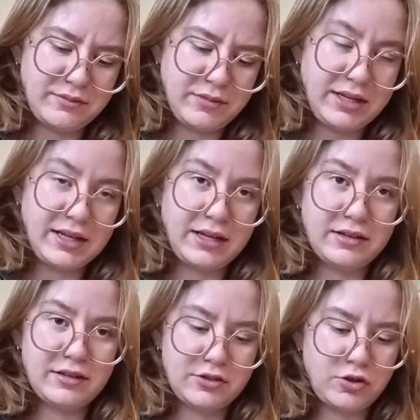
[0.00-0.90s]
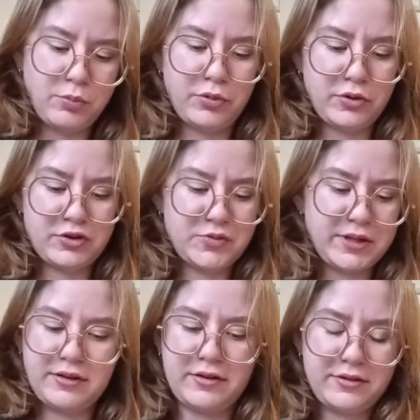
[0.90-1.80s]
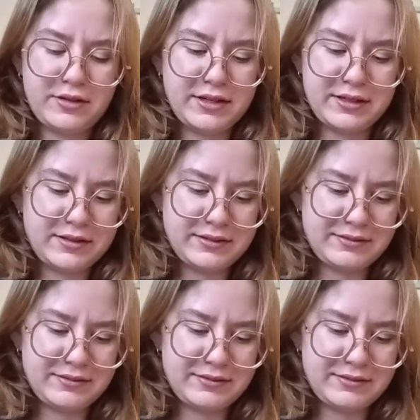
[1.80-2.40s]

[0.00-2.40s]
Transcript: make like a top or a sweater or